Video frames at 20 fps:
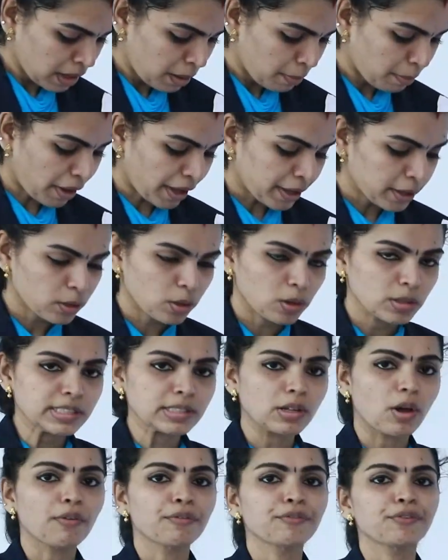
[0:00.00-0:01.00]

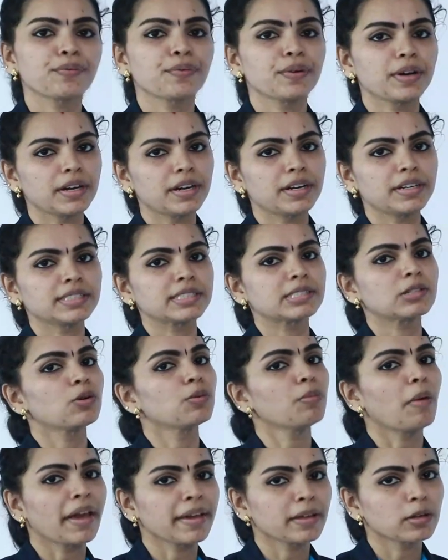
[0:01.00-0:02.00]
Microsoft Word.
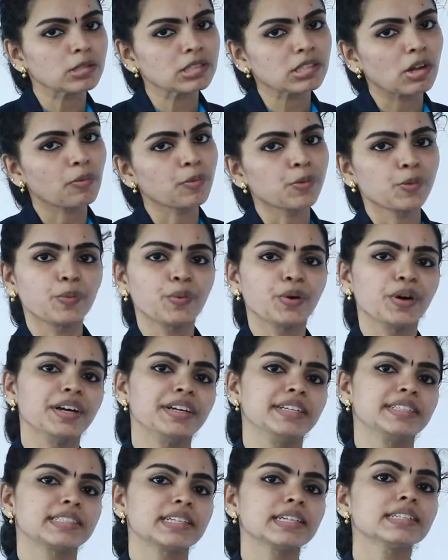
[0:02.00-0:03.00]
So Microsoft
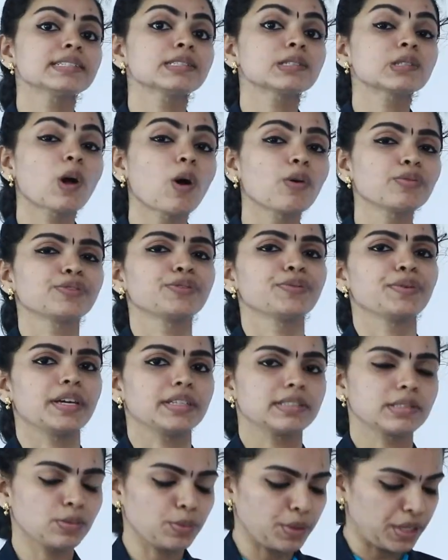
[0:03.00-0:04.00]
Word is a
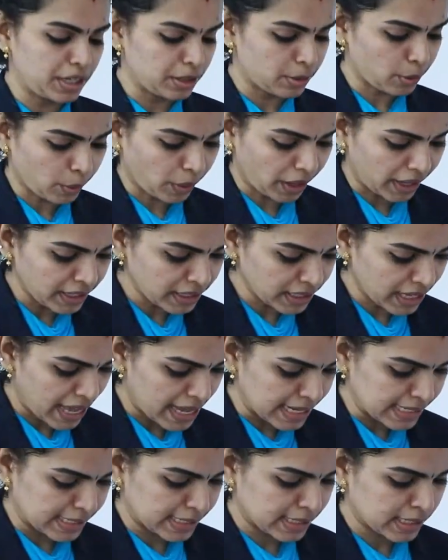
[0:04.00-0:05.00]
software. So we need to write
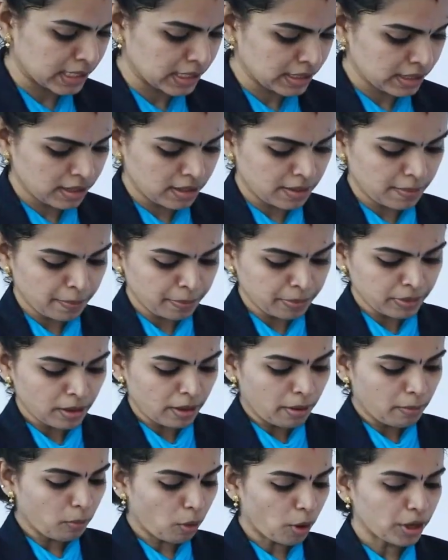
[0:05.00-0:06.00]
S.
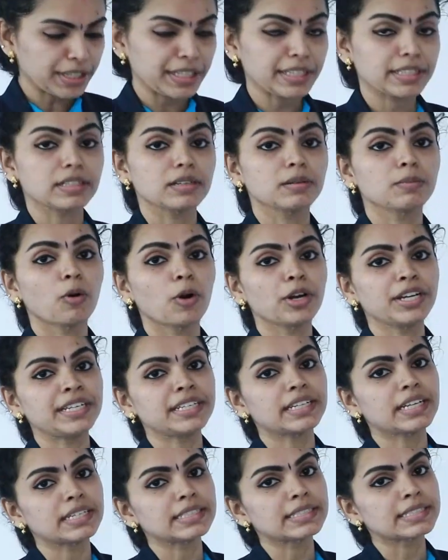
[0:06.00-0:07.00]
Monitor.
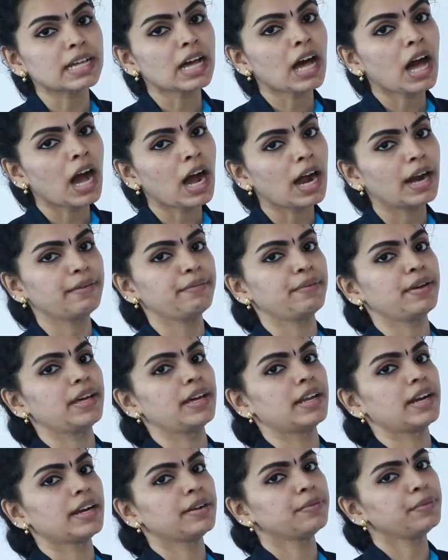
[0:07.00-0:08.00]
Monitor is a
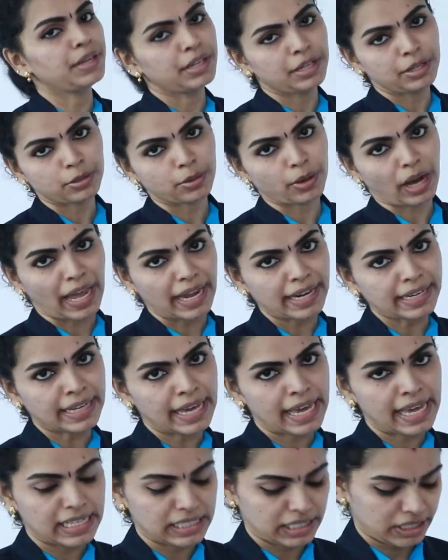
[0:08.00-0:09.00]
hardware and we need to write
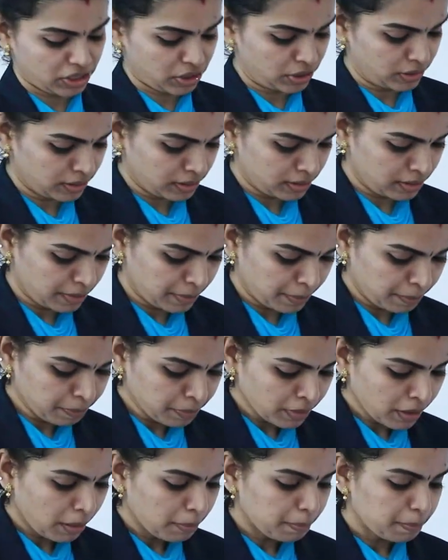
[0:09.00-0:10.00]
H.
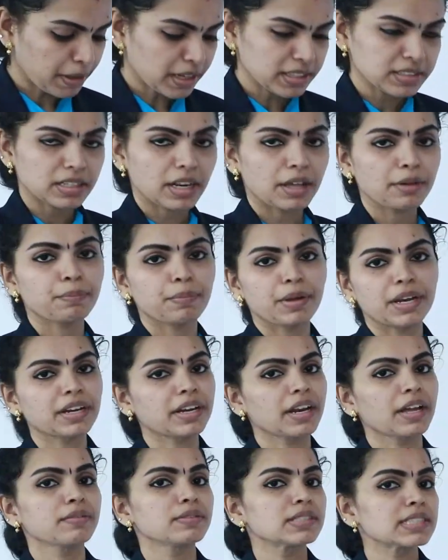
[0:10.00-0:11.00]
Pen drive. Pen
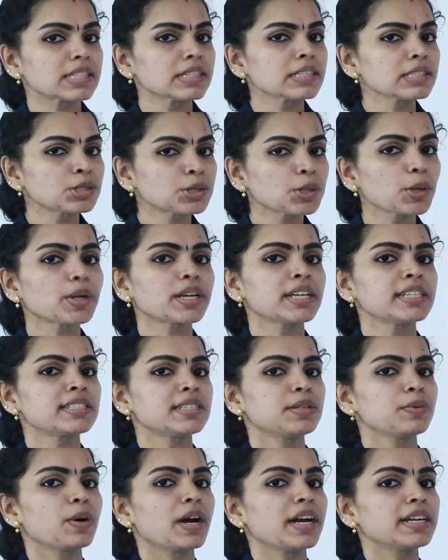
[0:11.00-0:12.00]
drive is a
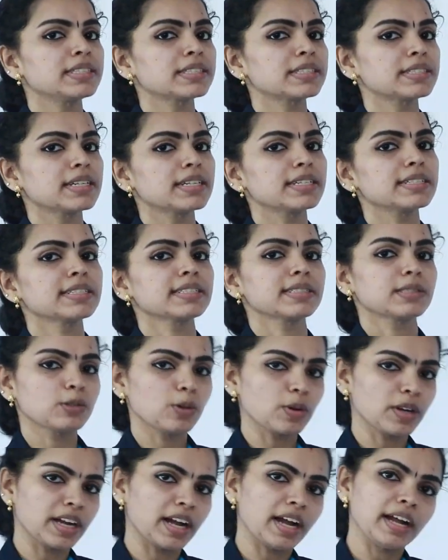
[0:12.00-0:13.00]
storage devices.
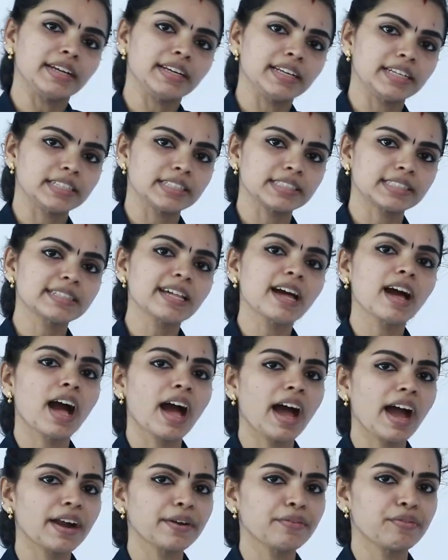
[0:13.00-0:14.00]
So and it is a
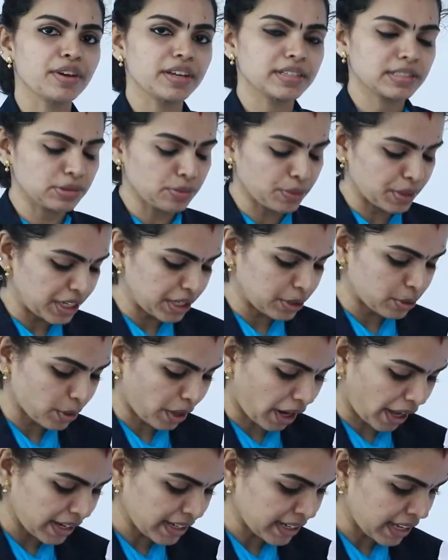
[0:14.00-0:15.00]
hardware. So we need to
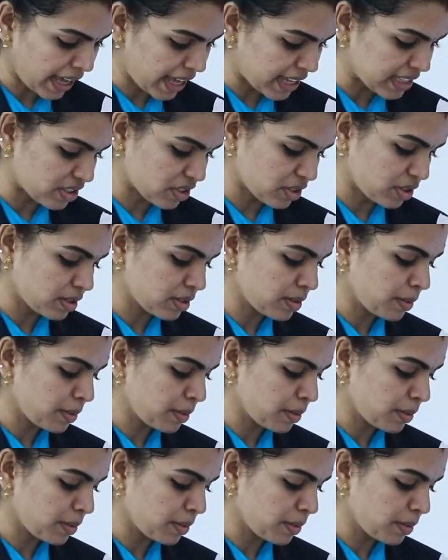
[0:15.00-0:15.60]
write H.